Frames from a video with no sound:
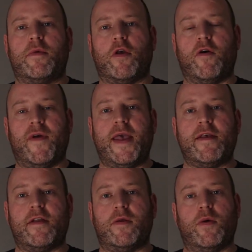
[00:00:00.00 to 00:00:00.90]
sort of
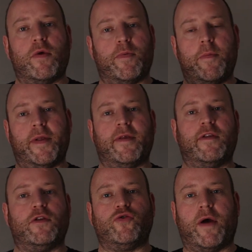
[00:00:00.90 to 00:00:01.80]
eased, and you was permitted
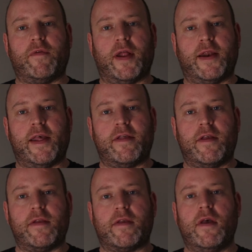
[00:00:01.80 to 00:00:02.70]
to travel any
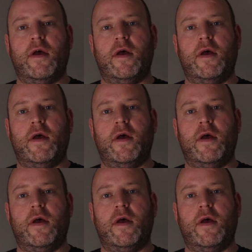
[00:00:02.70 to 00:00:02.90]
distance